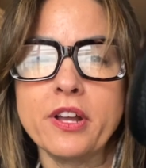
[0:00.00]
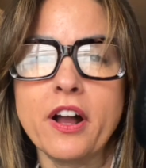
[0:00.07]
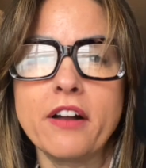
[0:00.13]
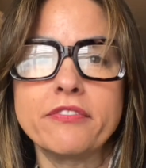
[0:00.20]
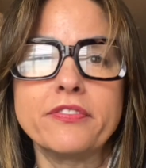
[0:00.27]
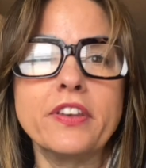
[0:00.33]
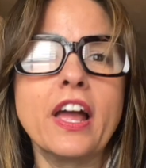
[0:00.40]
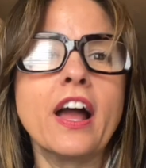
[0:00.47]

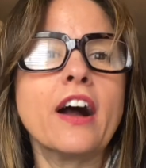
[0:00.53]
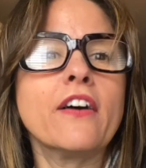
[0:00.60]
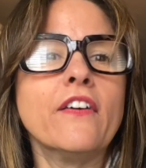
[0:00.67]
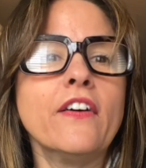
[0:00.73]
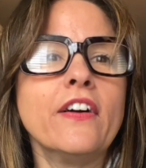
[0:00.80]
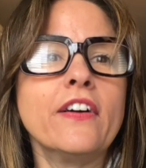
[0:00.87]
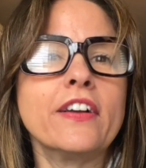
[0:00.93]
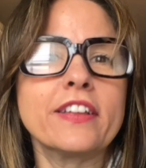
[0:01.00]
off now.
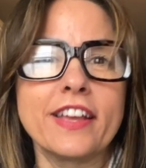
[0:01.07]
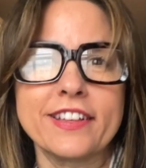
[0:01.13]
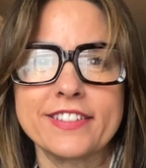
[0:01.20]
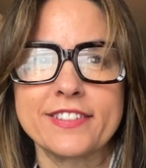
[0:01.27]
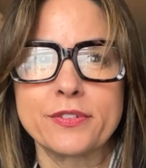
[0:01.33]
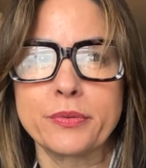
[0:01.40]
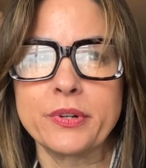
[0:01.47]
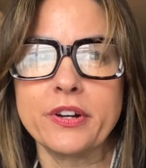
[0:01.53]

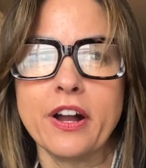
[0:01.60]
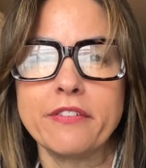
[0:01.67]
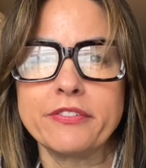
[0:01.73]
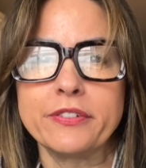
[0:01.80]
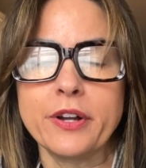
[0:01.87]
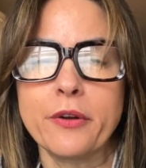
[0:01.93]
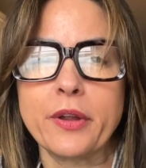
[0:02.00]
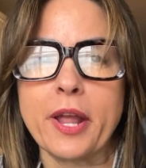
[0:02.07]
Yes, we're off.
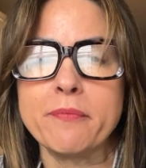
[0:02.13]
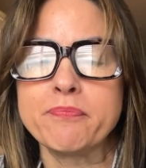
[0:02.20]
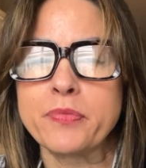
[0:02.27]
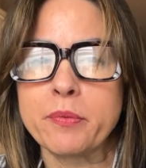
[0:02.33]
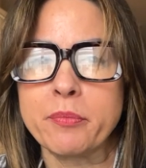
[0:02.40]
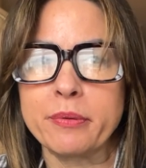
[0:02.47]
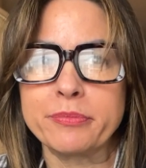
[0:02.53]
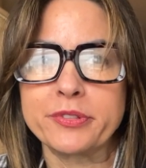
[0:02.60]
Okay,
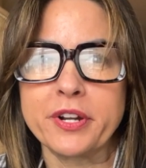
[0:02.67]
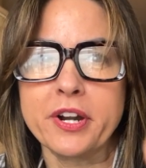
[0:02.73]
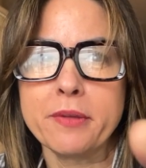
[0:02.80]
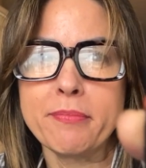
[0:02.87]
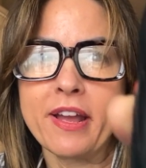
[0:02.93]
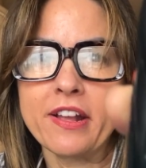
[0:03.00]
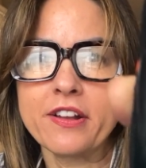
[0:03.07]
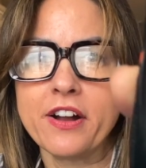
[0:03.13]
I'll turn it
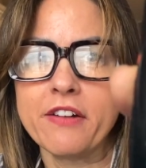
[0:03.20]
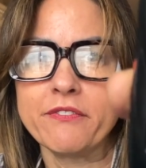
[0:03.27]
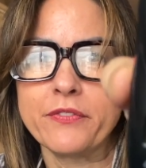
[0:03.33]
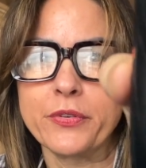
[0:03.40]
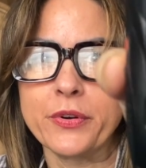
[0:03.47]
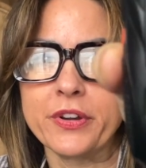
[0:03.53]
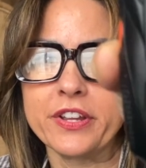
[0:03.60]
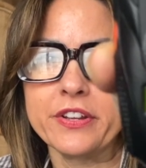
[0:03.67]
back on
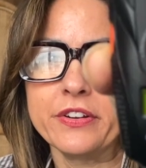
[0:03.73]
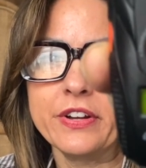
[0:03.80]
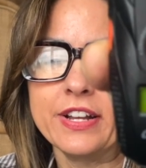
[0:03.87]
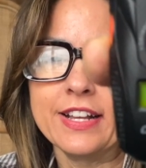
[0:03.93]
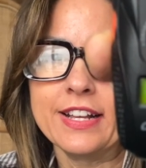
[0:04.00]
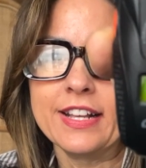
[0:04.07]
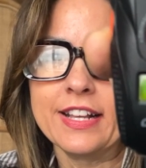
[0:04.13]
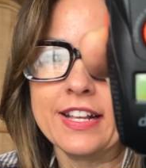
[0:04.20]
for you
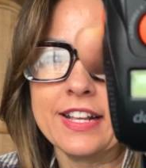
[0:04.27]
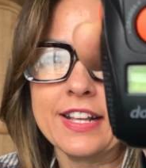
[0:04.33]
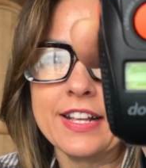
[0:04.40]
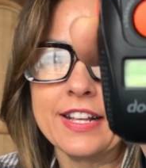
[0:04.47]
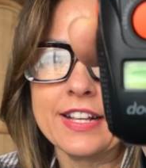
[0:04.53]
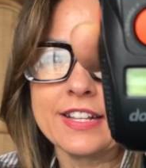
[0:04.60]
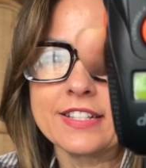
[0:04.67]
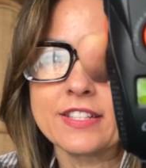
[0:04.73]

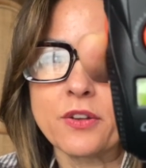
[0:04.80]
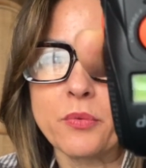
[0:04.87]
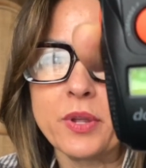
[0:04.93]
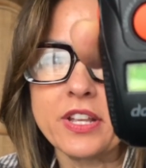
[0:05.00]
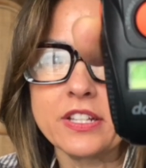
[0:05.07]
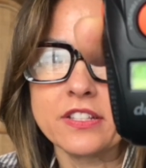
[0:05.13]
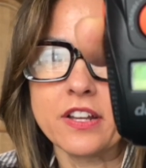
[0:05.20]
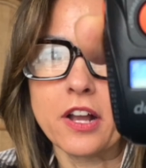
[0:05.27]
so we
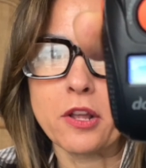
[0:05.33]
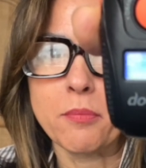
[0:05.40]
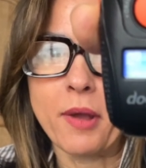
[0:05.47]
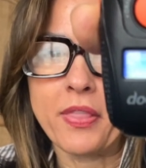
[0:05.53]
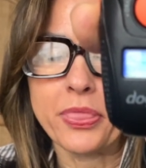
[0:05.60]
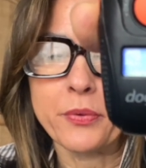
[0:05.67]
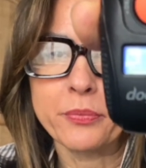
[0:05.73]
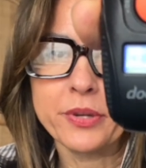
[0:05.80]
can talk
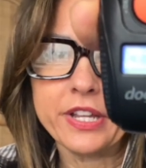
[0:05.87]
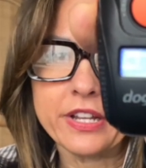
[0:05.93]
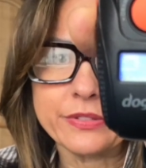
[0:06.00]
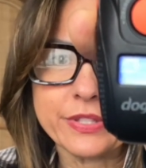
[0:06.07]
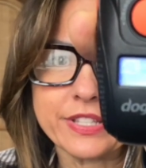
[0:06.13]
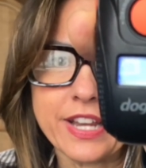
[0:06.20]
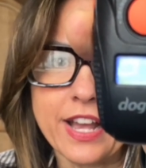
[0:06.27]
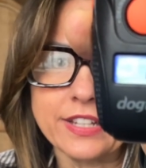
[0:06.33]
about the
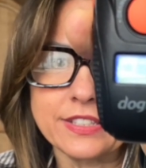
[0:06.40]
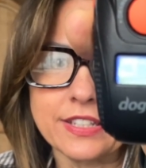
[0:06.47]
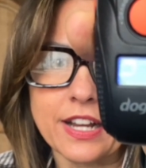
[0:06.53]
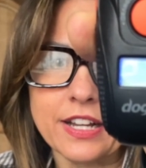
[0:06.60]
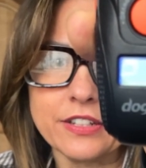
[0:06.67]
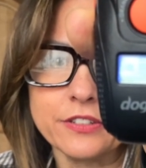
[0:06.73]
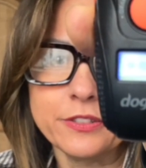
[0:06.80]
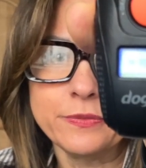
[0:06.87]
rheostat
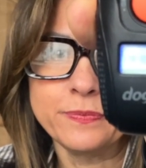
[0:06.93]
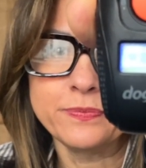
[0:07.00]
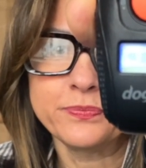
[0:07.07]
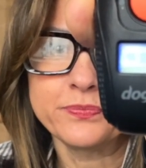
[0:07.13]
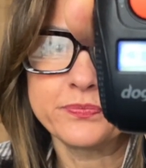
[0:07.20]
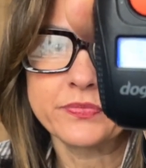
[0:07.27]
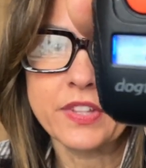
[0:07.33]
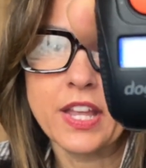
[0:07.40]
dial,
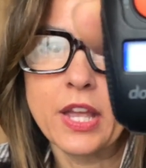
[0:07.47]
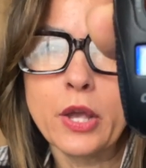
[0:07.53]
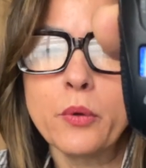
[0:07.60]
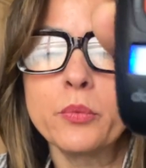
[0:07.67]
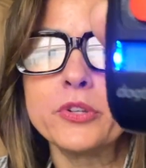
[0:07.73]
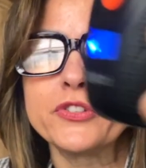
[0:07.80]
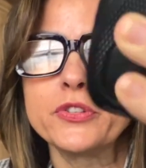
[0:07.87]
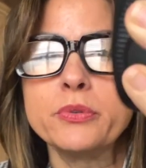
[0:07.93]

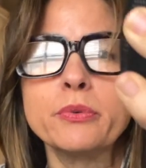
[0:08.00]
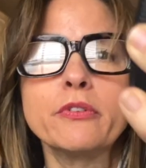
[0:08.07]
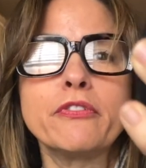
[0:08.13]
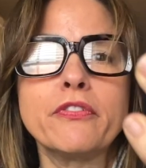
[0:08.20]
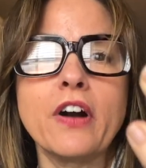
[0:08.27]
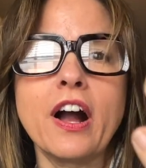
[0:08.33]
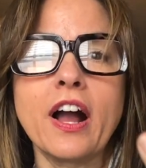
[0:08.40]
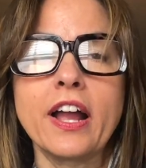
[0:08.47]
which you will
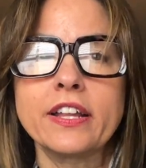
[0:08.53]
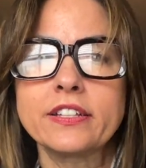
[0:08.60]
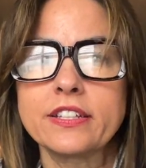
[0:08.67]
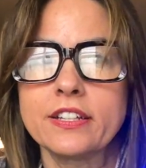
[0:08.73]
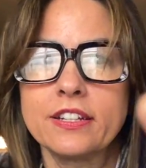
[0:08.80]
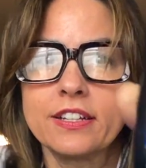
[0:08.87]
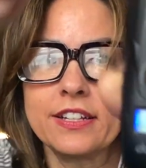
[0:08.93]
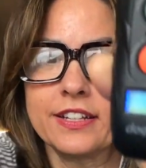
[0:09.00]
find
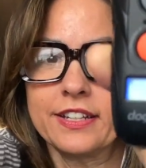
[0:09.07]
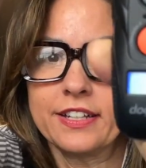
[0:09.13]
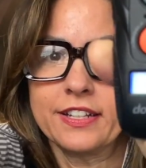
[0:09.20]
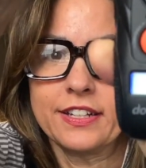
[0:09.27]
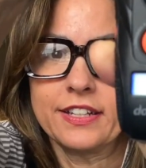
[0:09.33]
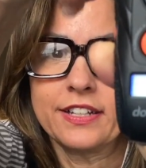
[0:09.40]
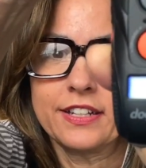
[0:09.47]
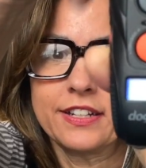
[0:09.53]

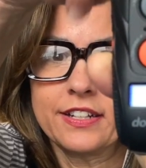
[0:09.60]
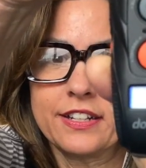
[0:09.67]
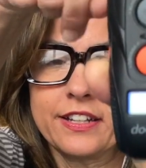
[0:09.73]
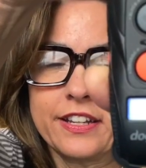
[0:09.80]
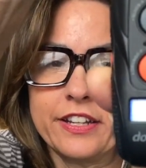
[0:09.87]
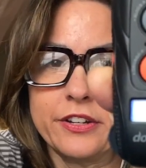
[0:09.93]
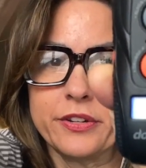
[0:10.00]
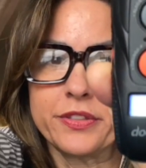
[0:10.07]

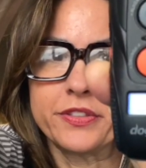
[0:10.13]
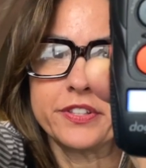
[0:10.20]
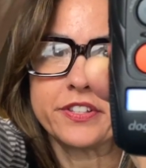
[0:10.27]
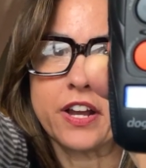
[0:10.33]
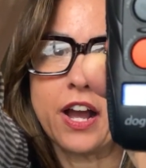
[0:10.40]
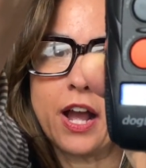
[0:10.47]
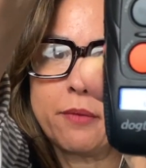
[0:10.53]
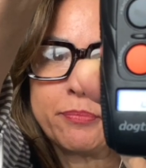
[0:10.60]
here at the
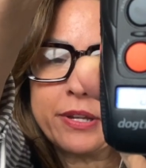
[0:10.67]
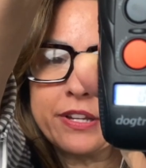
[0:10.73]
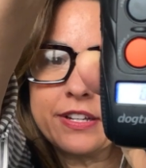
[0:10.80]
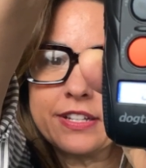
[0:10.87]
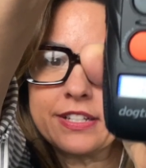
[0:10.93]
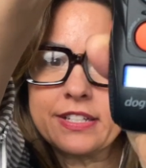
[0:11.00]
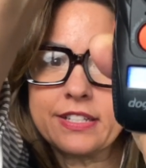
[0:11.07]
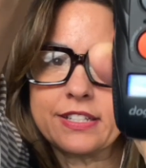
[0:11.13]
top.
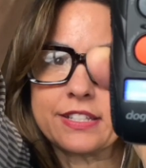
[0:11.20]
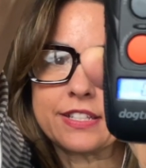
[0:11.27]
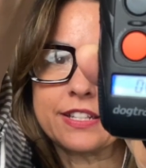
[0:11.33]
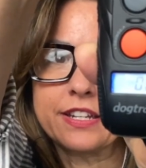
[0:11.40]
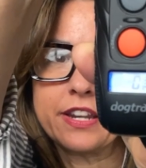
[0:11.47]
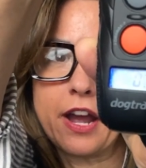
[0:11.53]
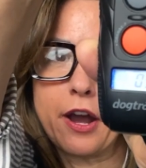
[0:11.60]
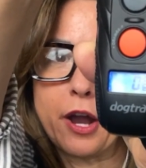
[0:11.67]
It's a
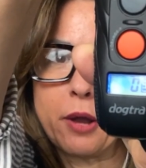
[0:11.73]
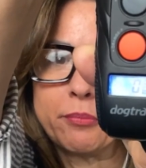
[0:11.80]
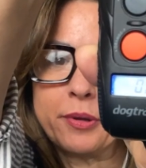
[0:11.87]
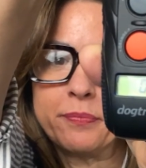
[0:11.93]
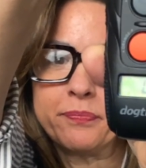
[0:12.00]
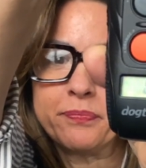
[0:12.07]
knob,